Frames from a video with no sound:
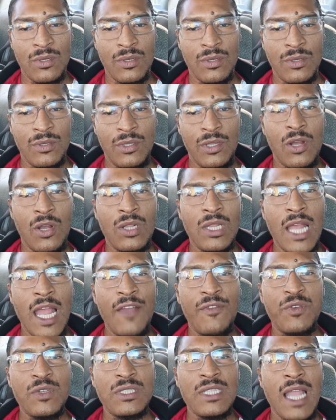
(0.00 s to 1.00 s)
Your
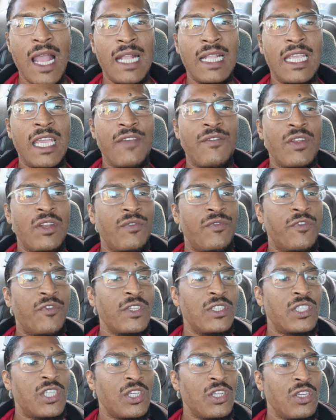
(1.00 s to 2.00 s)
life was not given
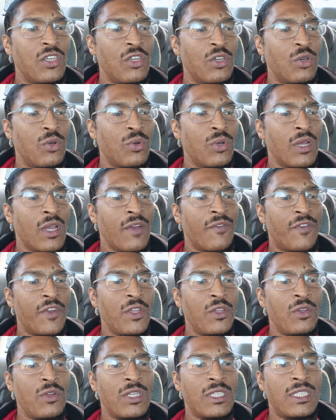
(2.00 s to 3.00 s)
to you for you to